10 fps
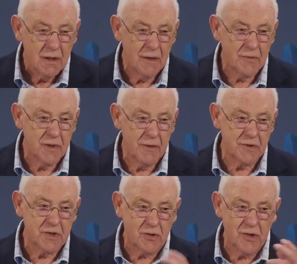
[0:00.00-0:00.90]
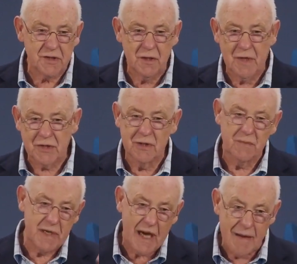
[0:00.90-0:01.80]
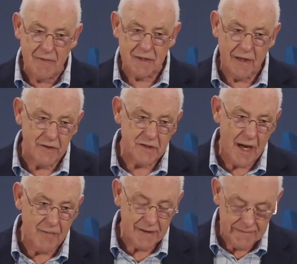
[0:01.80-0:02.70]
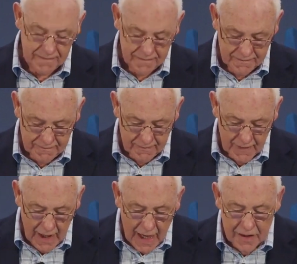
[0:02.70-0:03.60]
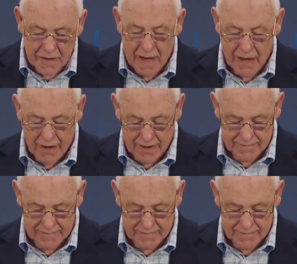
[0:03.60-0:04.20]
It was the Christian Mission that became the Salvation Army. Edinburgh.